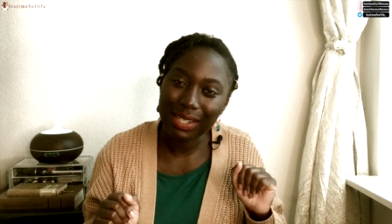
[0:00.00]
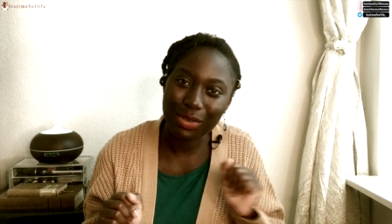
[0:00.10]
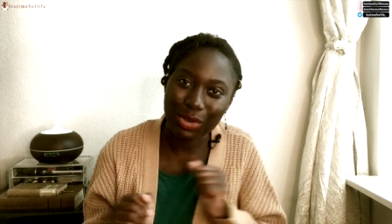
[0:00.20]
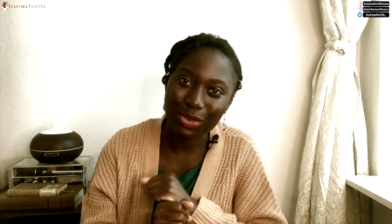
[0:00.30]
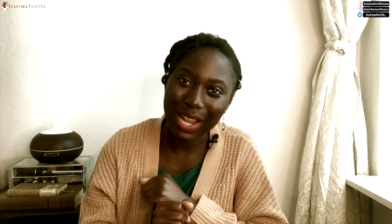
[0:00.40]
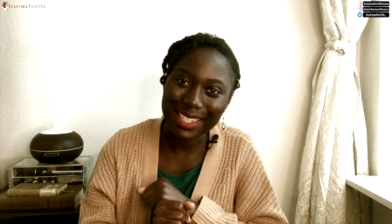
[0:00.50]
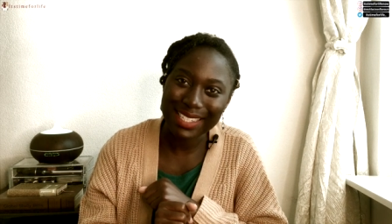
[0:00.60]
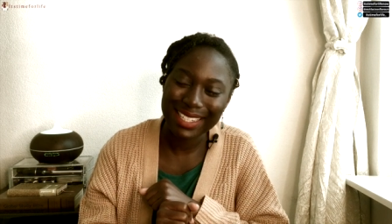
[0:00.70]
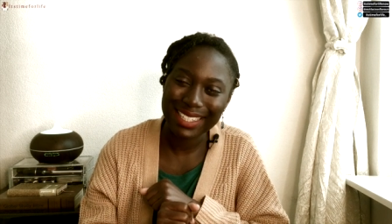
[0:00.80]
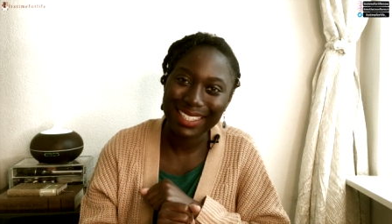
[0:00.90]
Living it right.
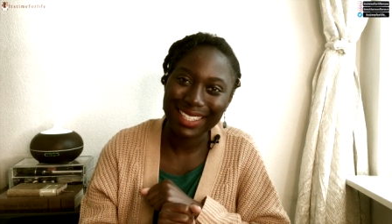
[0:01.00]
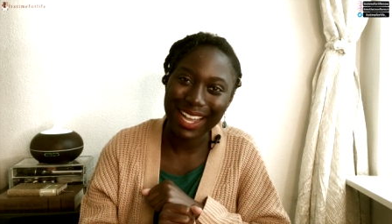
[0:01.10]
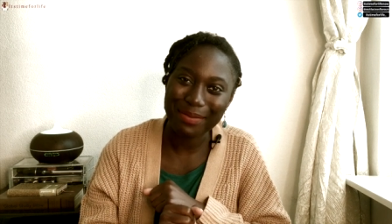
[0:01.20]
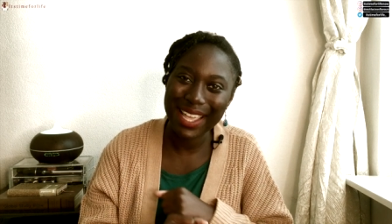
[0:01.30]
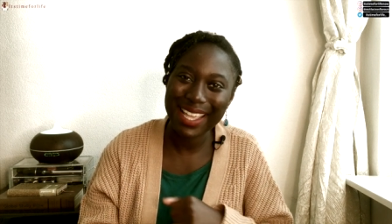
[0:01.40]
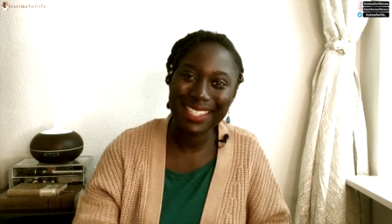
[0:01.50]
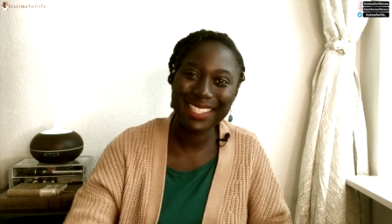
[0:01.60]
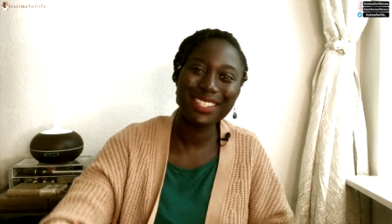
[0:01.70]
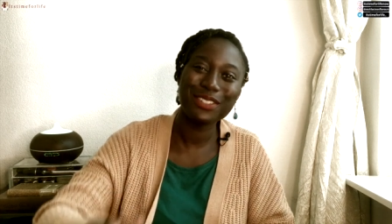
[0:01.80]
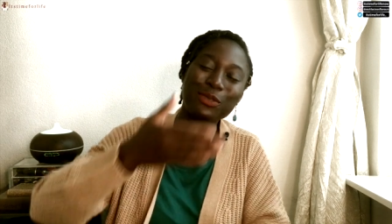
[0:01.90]
God
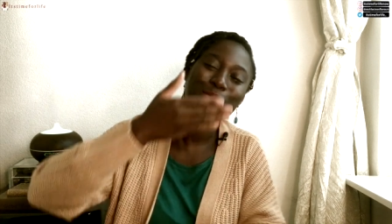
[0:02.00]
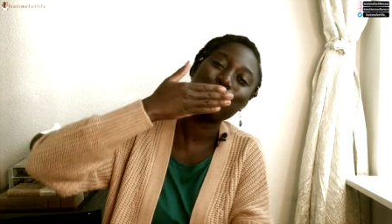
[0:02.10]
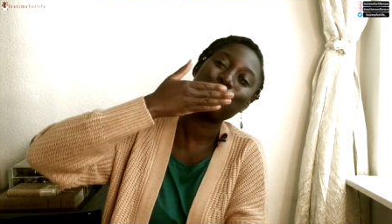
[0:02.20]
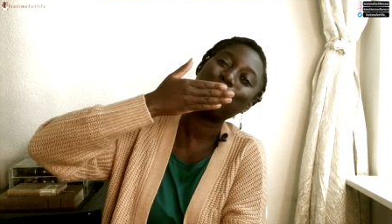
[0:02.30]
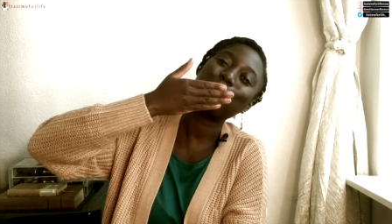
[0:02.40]
bless.